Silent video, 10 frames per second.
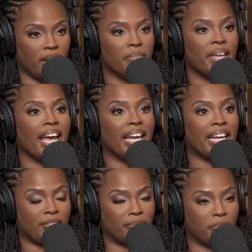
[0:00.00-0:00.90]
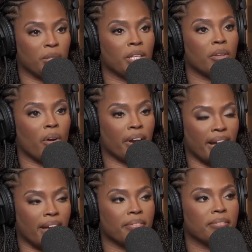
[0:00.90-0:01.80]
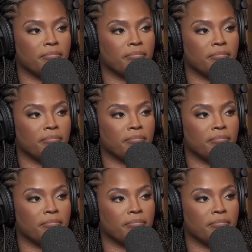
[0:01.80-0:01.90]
of the 8 within the archive.